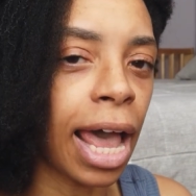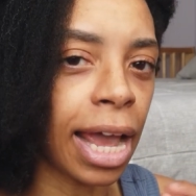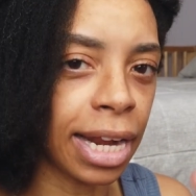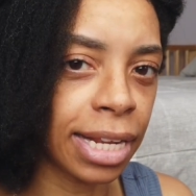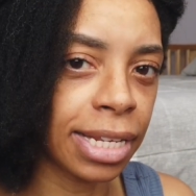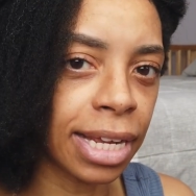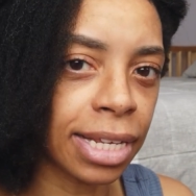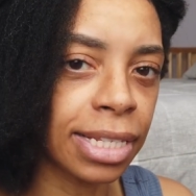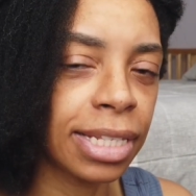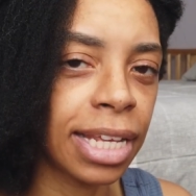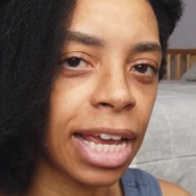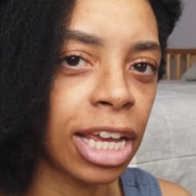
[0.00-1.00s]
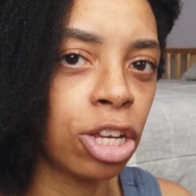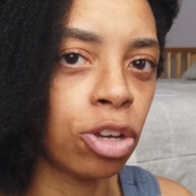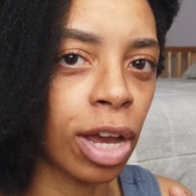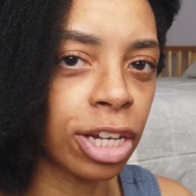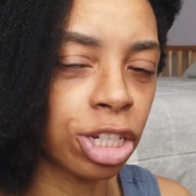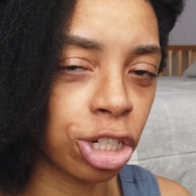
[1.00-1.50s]
And it does say
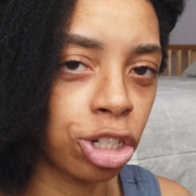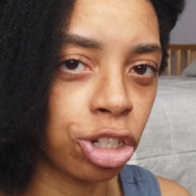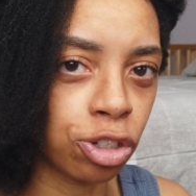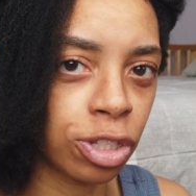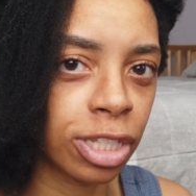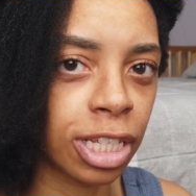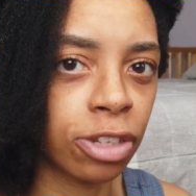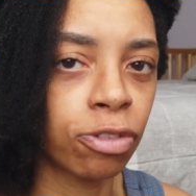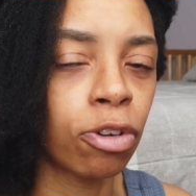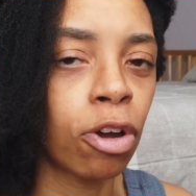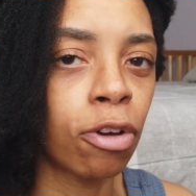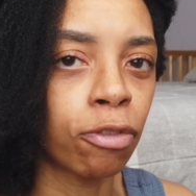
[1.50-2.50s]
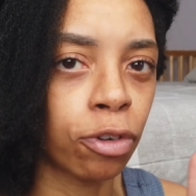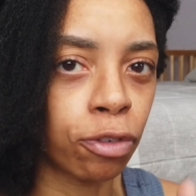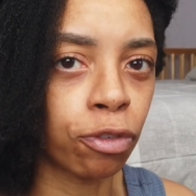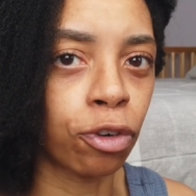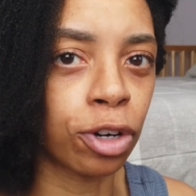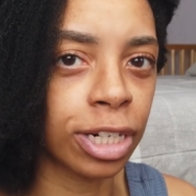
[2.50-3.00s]
you should use it for
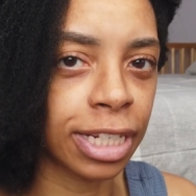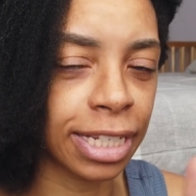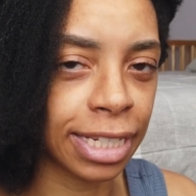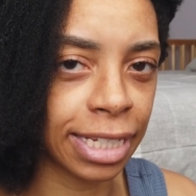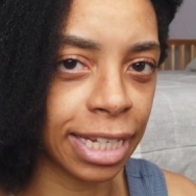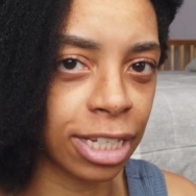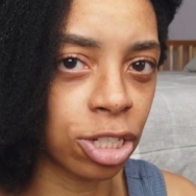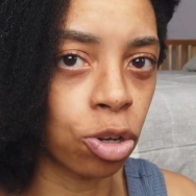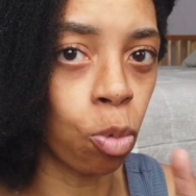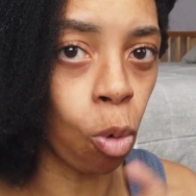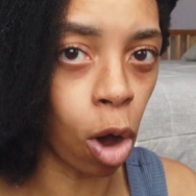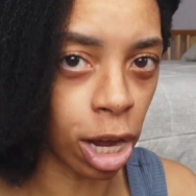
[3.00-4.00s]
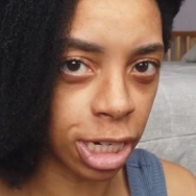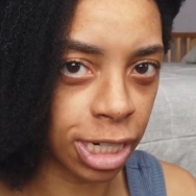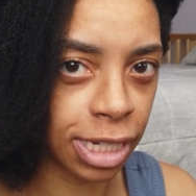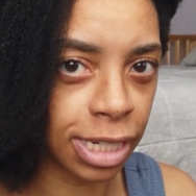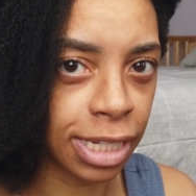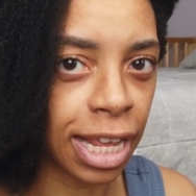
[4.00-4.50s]
4 to 6
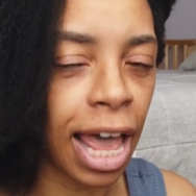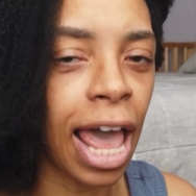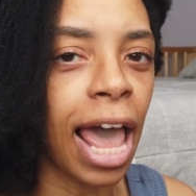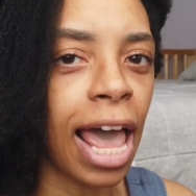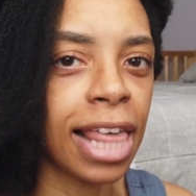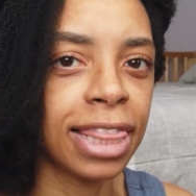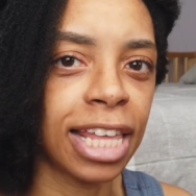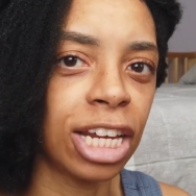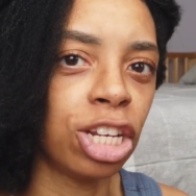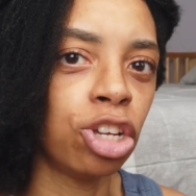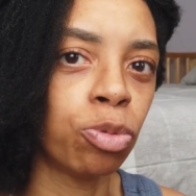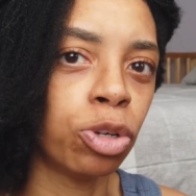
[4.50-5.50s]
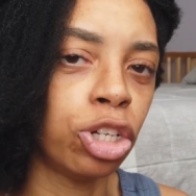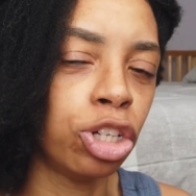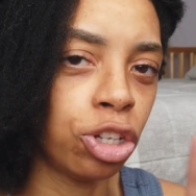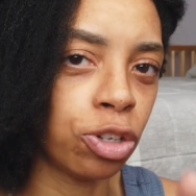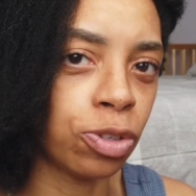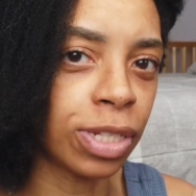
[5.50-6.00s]
washes, and then you would
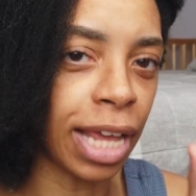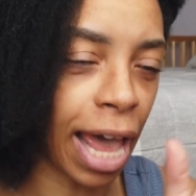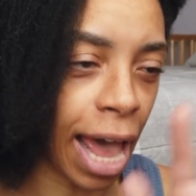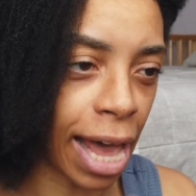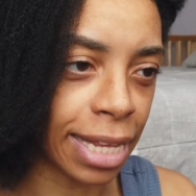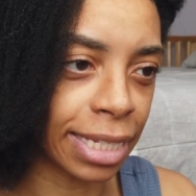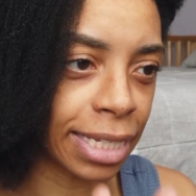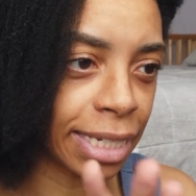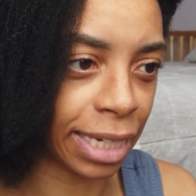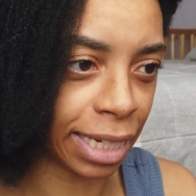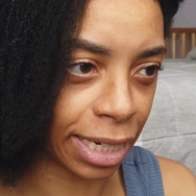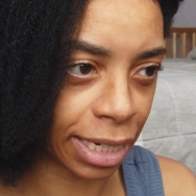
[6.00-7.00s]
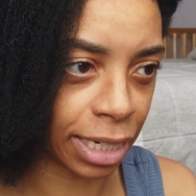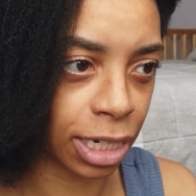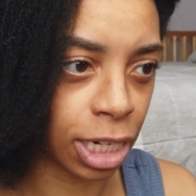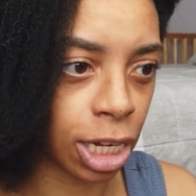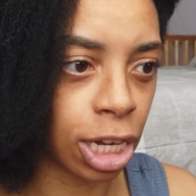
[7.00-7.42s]
use as needed.